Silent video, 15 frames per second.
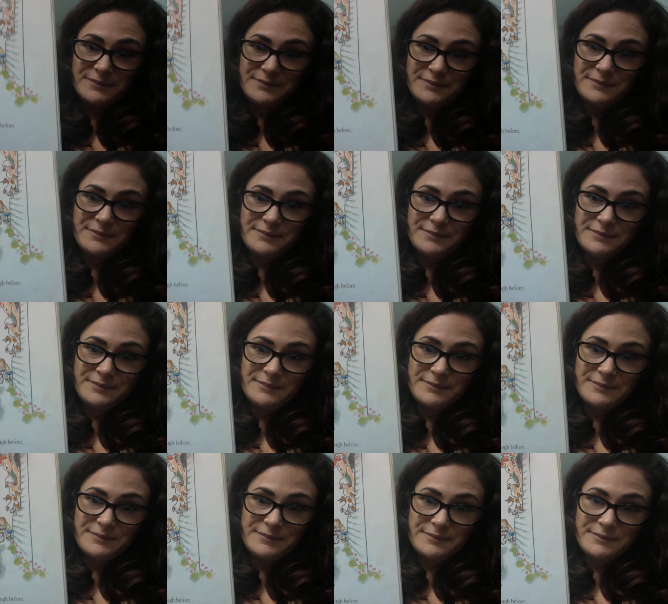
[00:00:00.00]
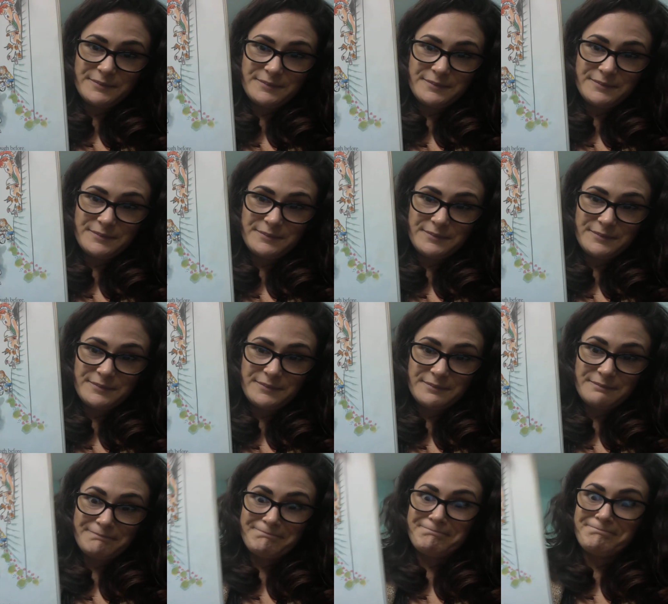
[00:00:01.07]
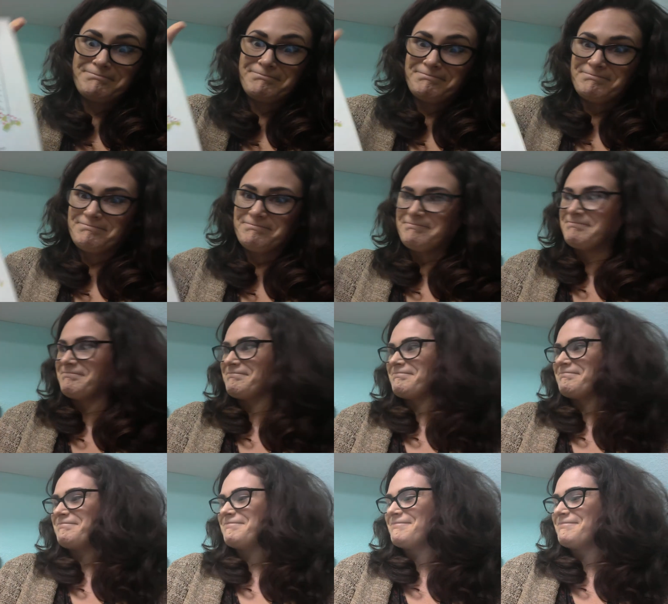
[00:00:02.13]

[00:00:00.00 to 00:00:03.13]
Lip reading: (silence)